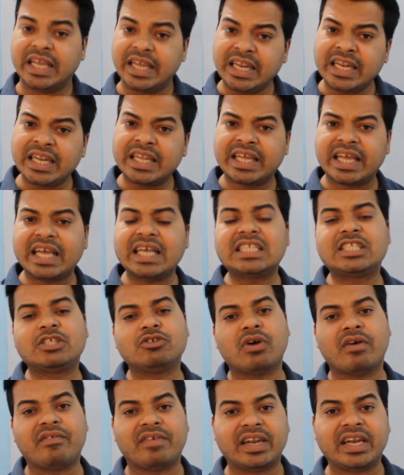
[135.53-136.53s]
In case
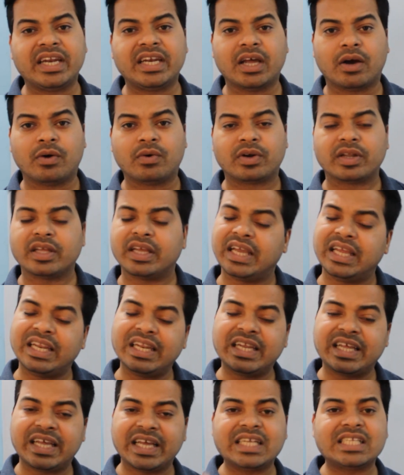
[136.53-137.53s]
you have any doubt,
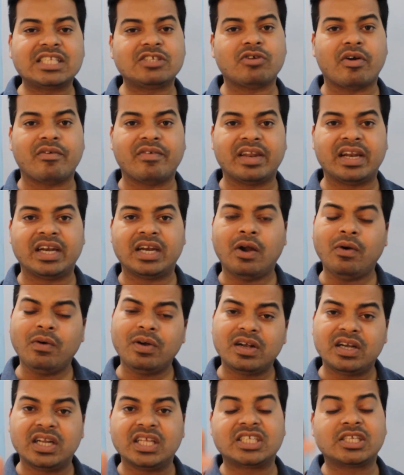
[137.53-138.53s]

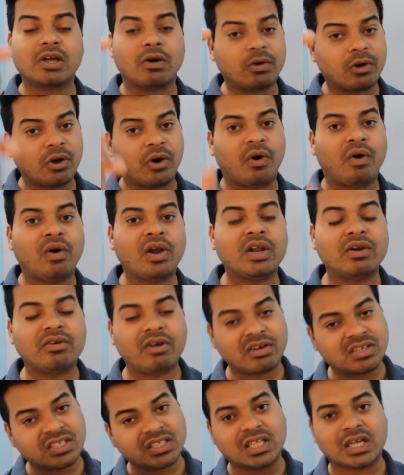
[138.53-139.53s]
list out all your
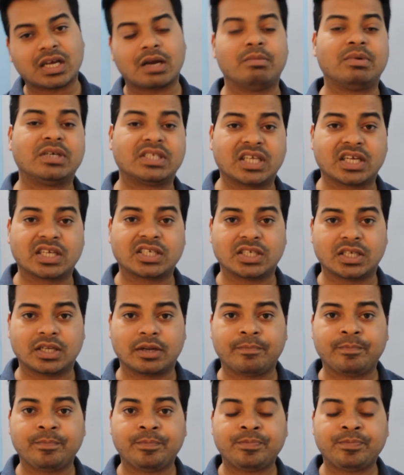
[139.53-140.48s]
doubts in the comment section.